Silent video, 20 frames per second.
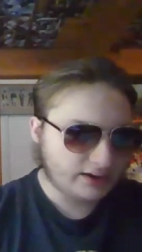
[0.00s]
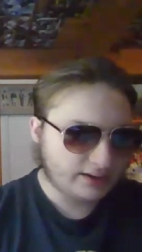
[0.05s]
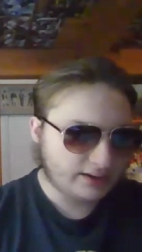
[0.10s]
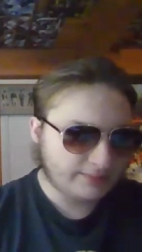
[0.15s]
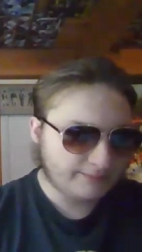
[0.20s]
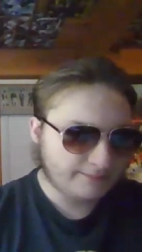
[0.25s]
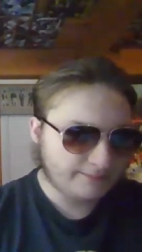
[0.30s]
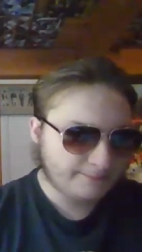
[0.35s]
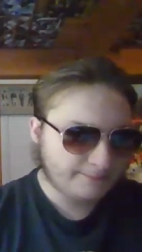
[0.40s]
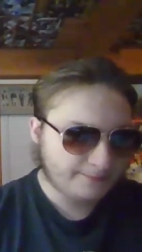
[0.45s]

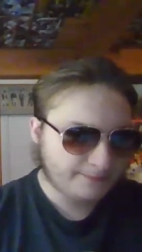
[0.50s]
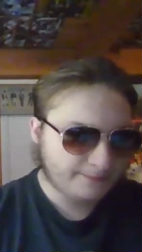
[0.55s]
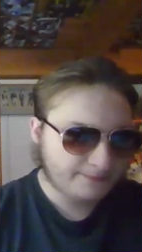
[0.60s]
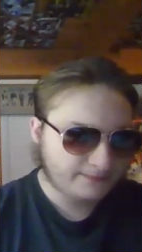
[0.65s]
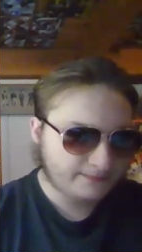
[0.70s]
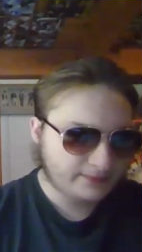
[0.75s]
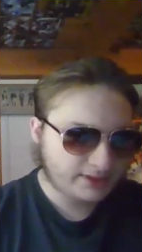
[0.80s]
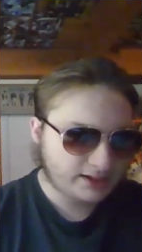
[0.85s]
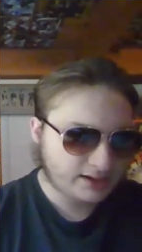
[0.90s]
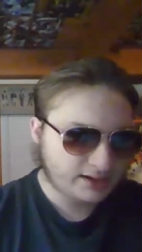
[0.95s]
um,
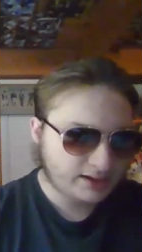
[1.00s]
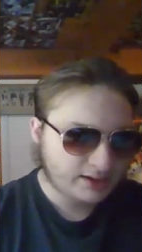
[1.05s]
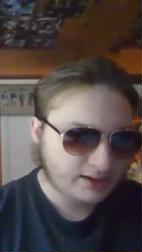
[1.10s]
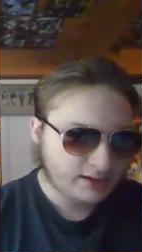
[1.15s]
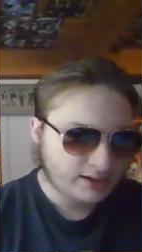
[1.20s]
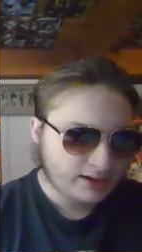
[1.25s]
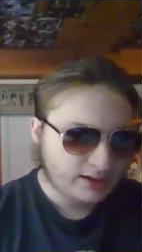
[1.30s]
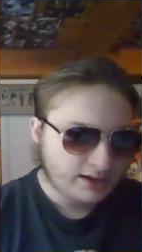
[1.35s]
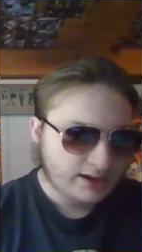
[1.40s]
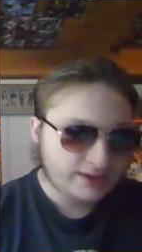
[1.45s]

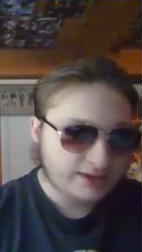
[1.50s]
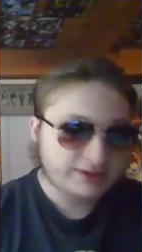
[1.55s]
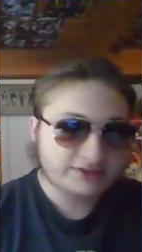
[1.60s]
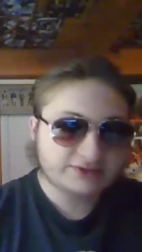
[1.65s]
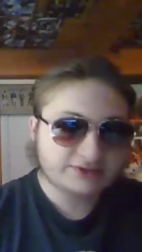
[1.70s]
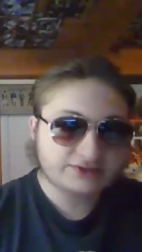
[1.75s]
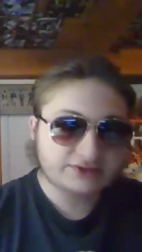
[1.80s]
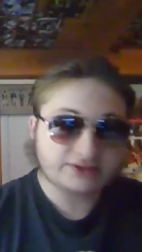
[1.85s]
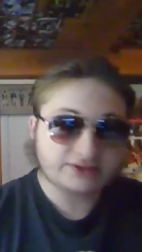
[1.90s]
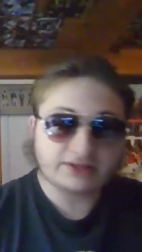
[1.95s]

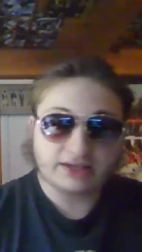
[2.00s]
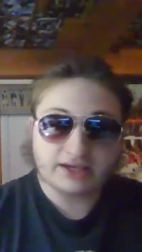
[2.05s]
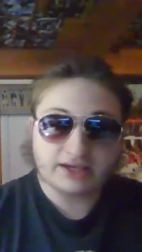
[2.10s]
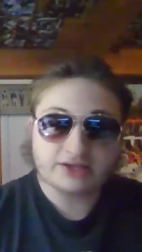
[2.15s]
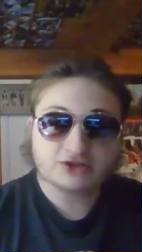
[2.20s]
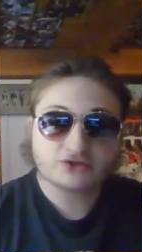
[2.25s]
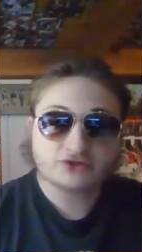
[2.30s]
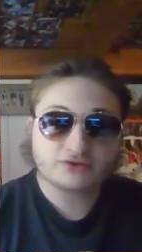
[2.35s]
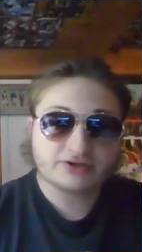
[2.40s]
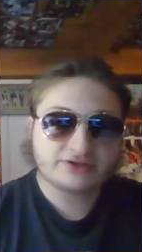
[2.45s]
this the
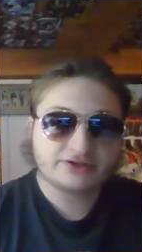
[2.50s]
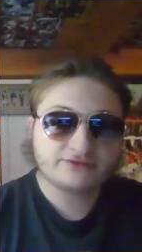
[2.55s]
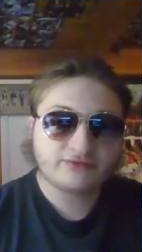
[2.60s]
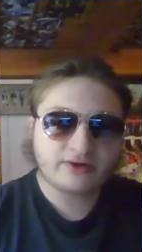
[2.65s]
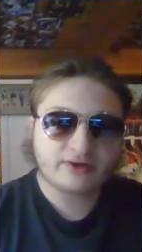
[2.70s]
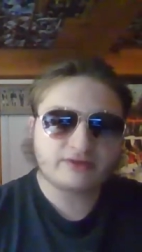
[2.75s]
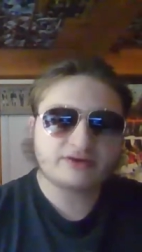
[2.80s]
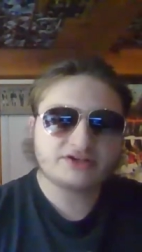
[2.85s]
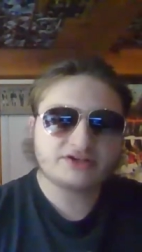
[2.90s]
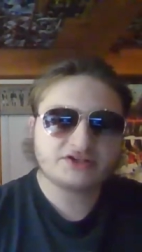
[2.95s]
injury is
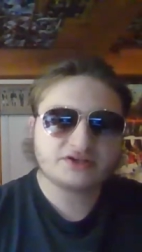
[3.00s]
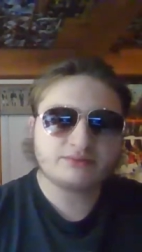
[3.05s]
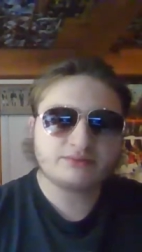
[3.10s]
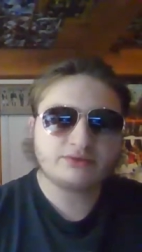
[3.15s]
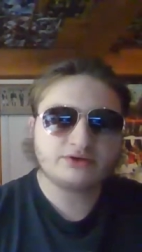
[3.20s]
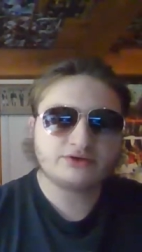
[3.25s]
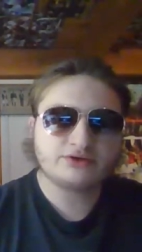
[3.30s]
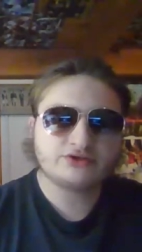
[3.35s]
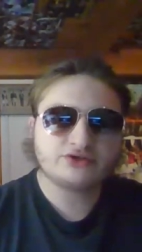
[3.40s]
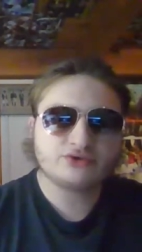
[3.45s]
very
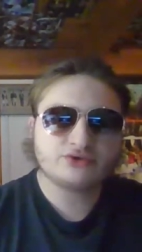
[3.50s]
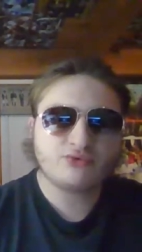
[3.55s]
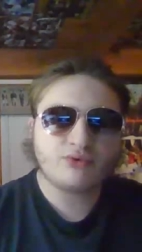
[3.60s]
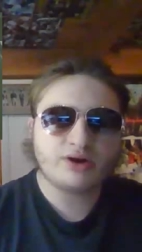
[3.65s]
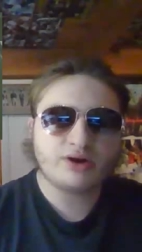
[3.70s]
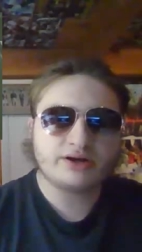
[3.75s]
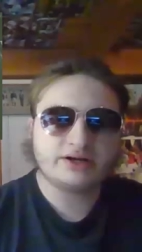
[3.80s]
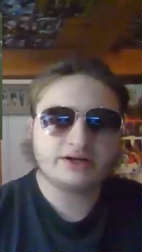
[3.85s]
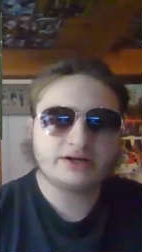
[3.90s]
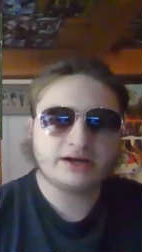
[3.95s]
similar to
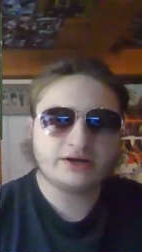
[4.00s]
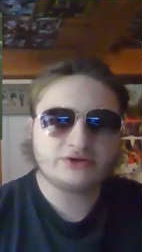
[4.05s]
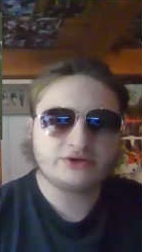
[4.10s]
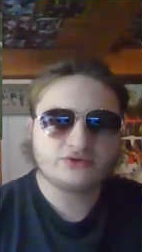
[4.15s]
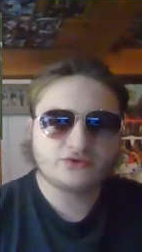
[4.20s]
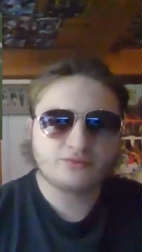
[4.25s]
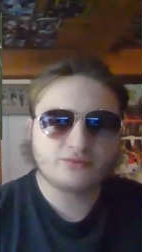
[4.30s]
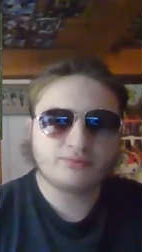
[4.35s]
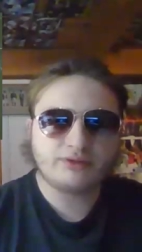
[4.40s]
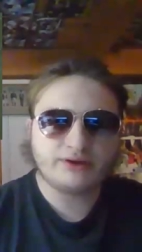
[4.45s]
what uh,
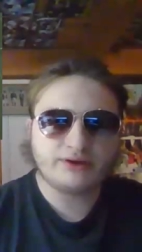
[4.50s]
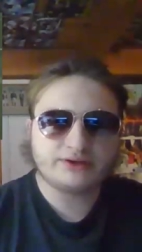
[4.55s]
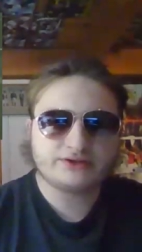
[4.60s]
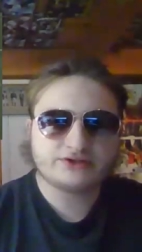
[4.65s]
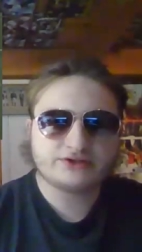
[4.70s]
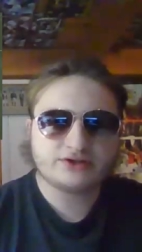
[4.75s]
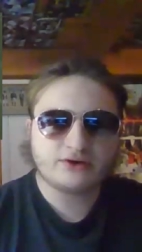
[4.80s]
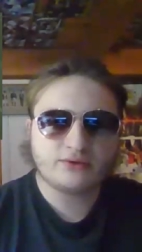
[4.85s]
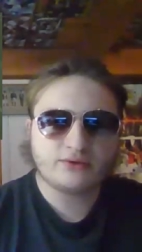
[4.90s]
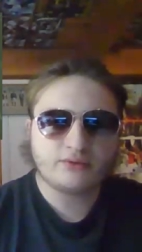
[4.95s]
Drew
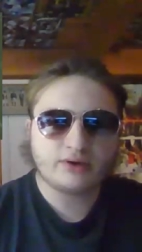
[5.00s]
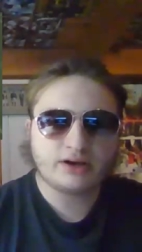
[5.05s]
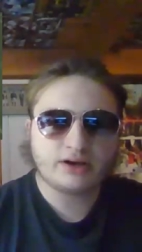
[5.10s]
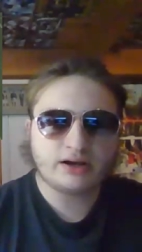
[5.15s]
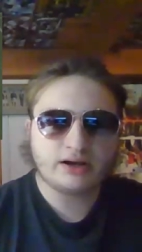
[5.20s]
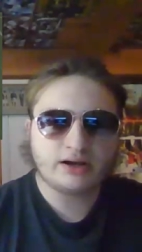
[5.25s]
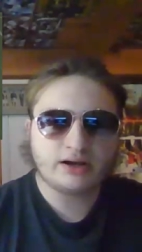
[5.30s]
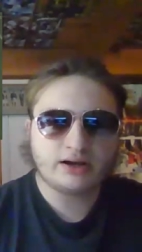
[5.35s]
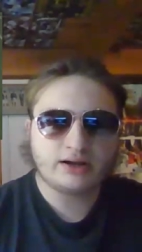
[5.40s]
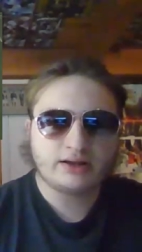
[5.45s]
Bledsoe
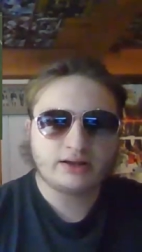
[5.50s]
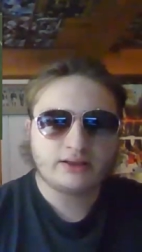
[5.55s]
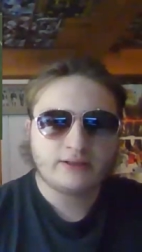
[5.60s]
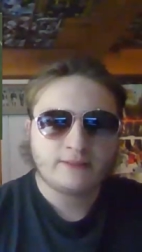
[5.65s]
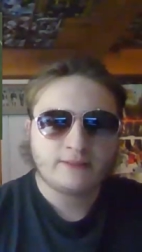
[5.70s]
uh,